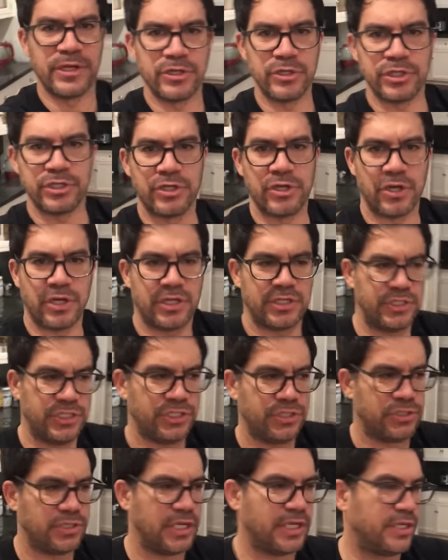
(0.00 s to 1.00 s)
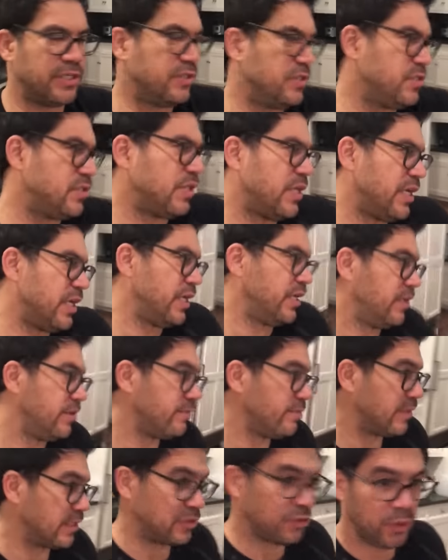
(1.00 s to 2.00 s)
In good conscience, I can
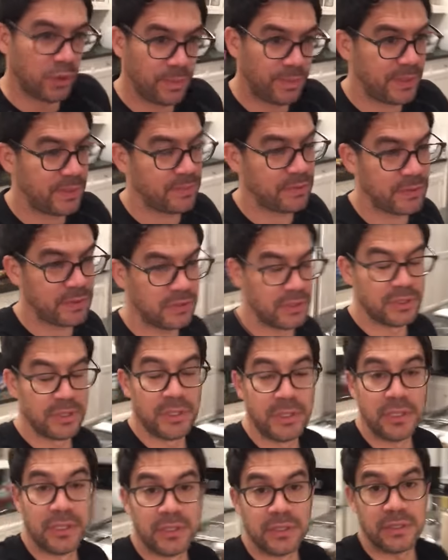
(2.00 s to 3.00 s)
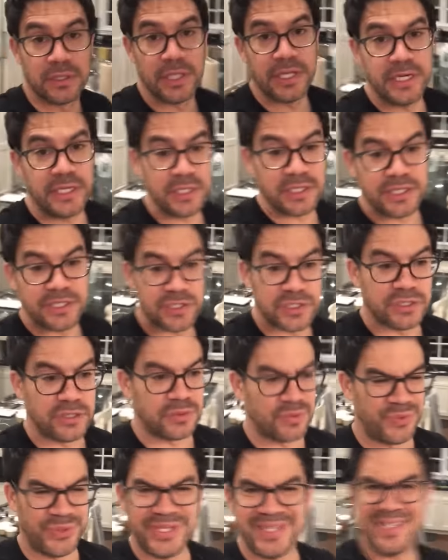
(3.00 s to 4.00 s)
say, I told people, they didn't
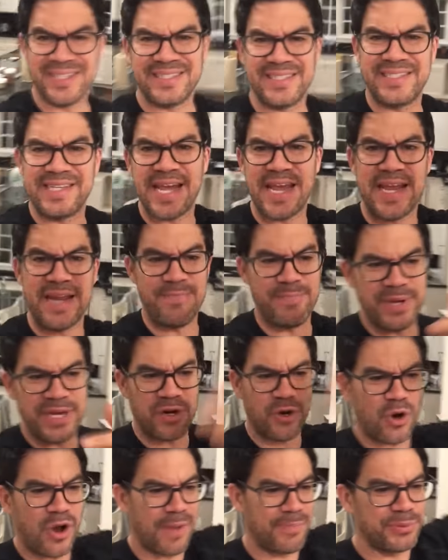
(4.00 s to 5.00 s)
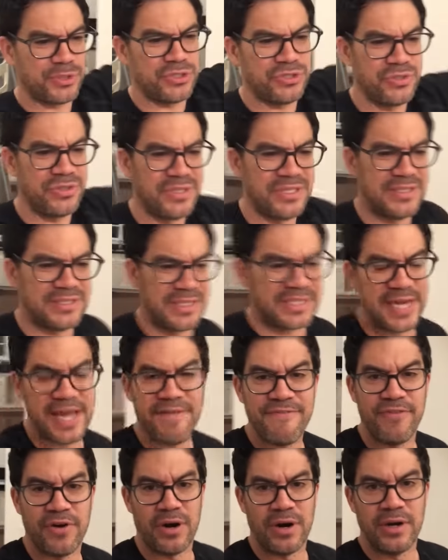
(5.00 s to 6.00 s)
listen. Real estate, bigger opportunities
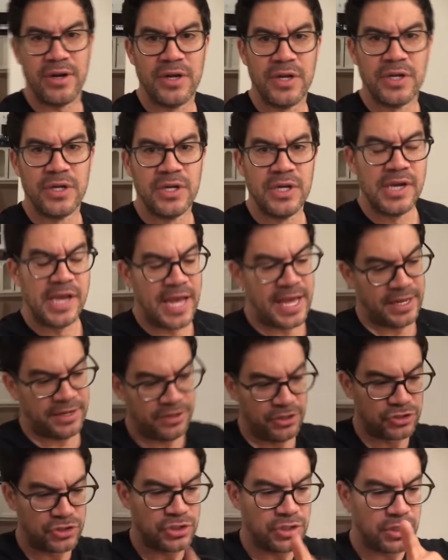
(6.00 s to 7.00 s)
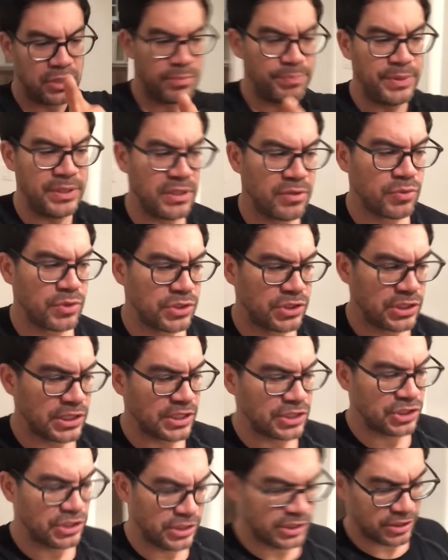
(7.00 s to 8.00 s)
than ever. And there's going to be a
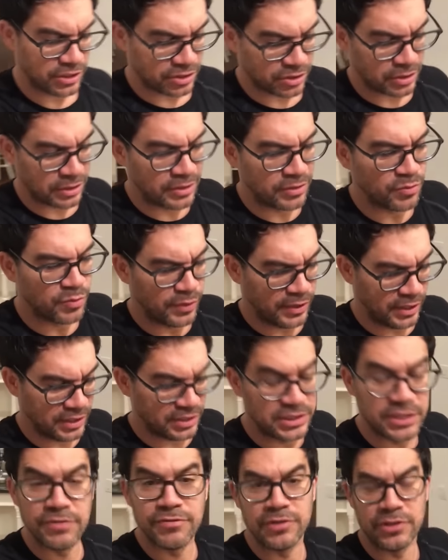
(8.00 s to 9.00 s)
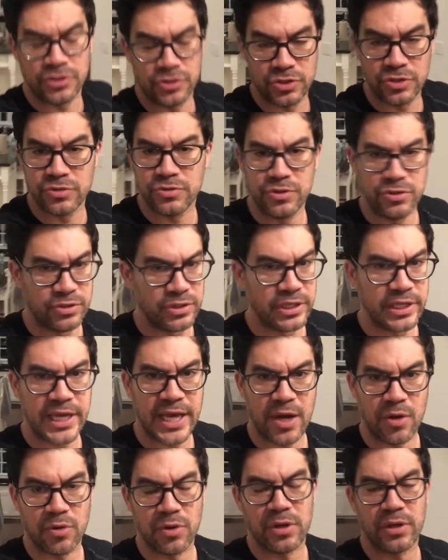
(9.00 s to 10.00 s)
recession here relatively soon. You can
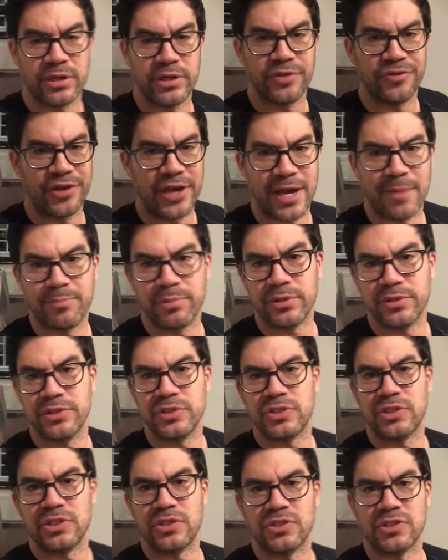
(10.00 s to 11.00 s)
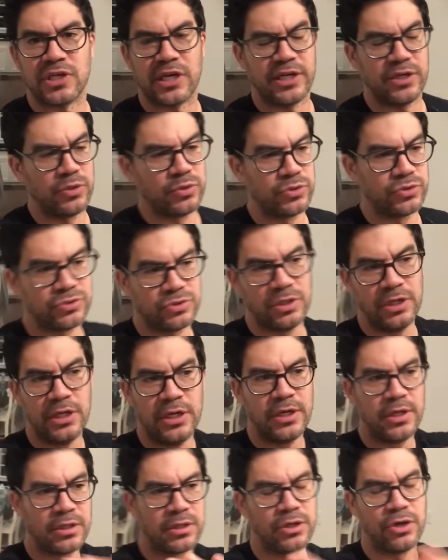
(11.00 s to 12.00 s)
count on it. Capitalistic cycles
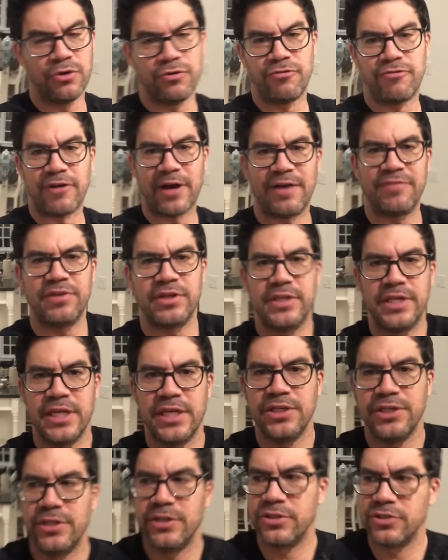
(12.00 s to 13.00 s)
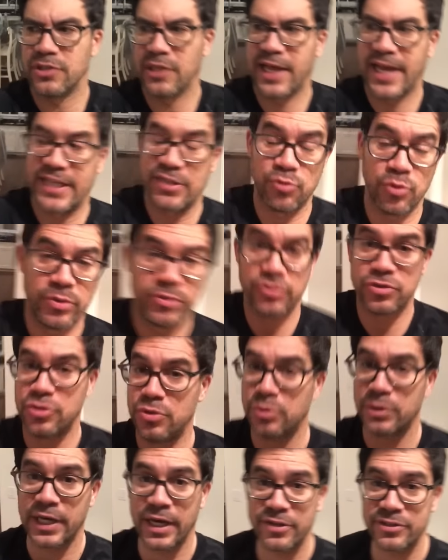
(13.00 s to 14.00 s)
go five to 10 years. Last one
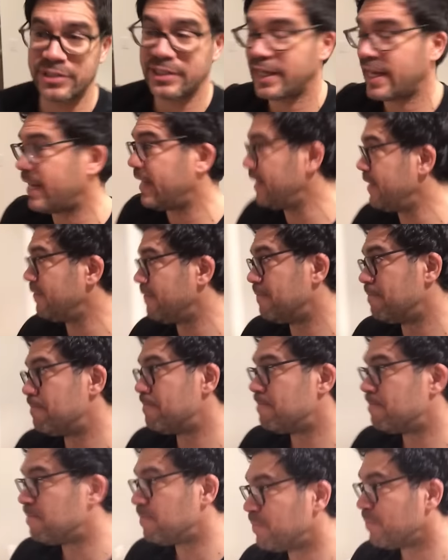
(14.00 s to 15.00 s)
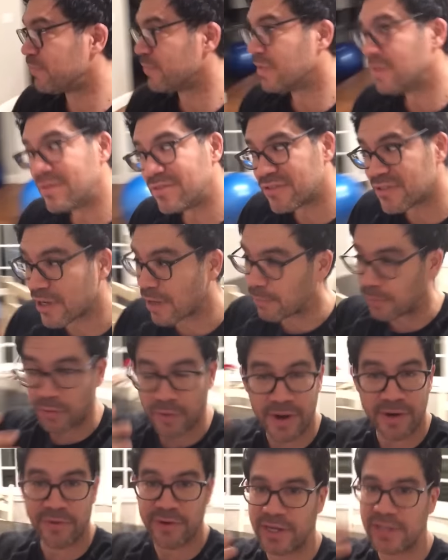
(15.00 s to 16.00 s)
was 2008. It's
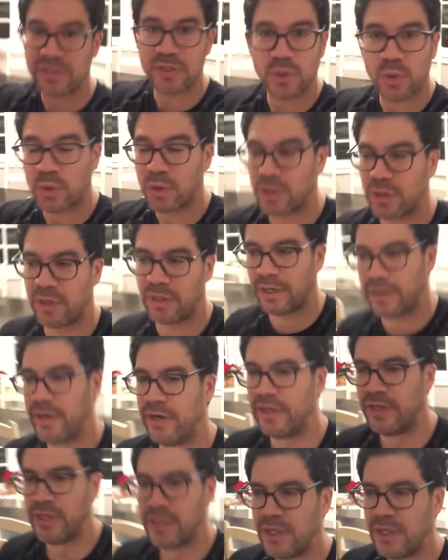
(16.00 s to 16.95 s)
coming right around the corner.